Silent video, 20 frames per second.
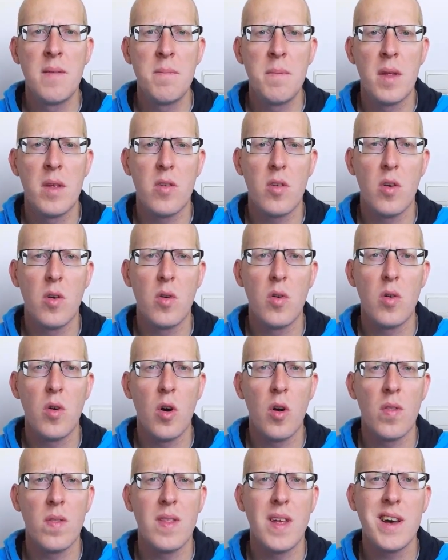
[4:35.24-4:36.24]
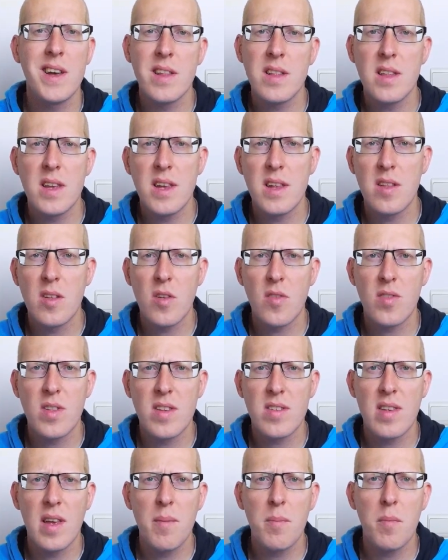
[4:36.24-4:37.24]
So on 19 of
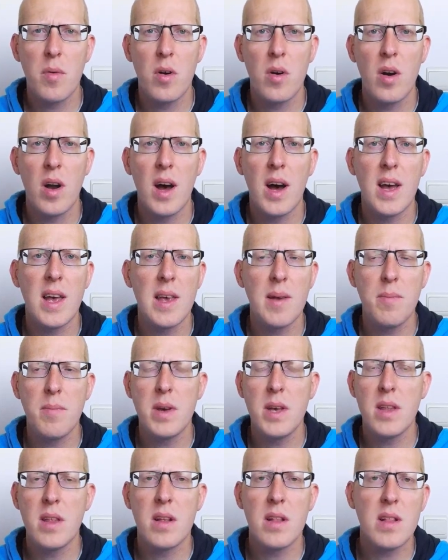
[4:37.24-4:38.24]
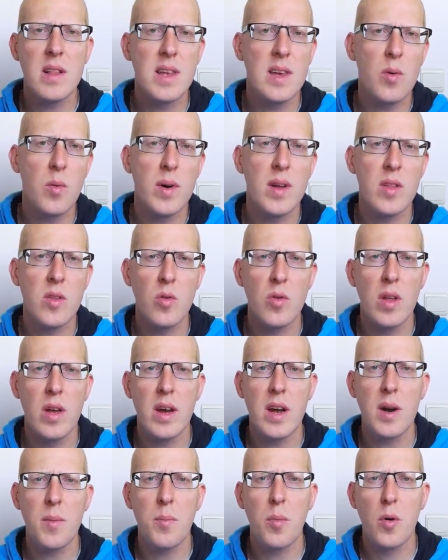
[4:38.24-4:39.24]
December, I immediately went to the
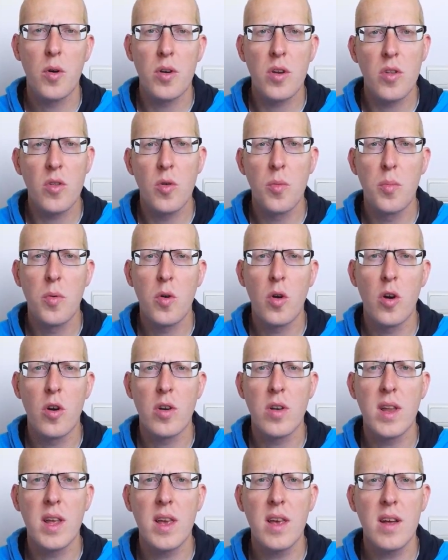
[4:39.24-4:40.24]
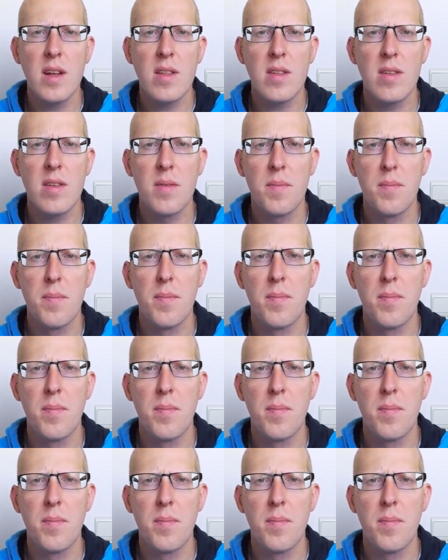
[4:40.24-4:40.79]
airport to book her ticket.